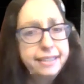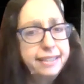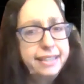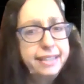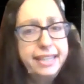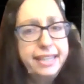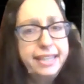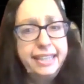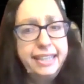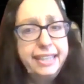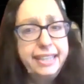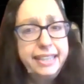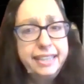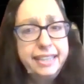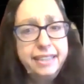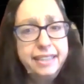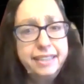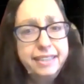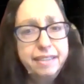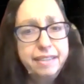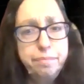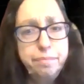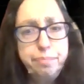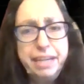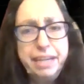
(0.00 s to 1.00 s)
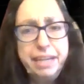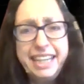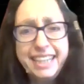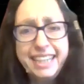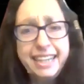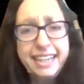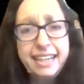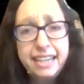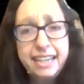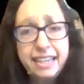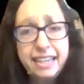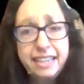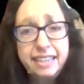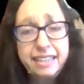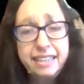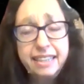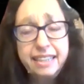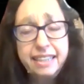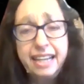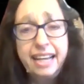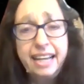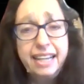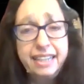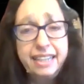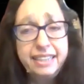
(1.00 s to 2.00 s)
the PETA,
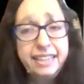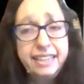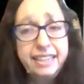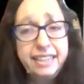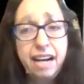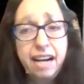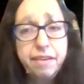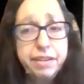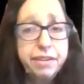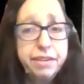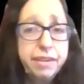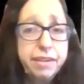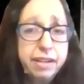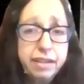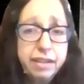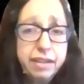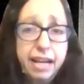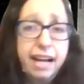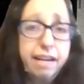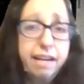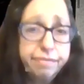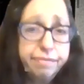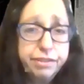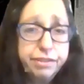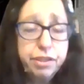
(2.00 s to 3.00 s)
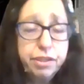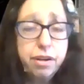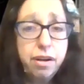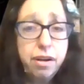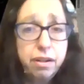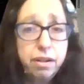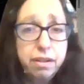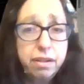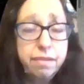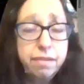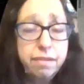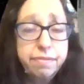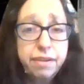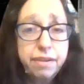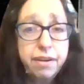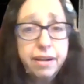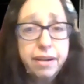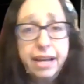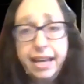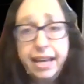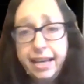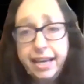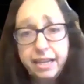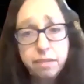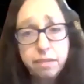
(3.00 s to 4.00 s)
and how they're after all of our
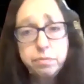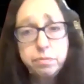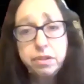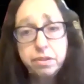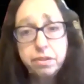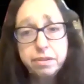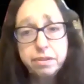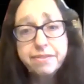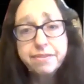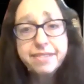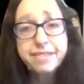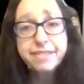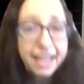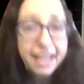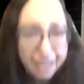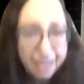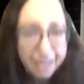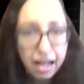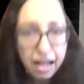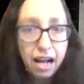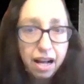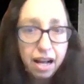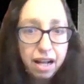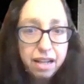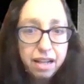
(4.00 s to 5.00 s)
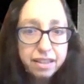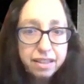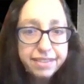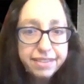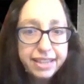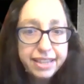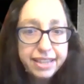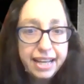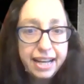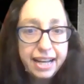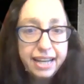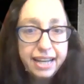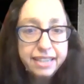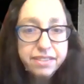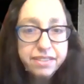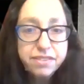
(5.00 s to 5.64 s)
animals, all of that.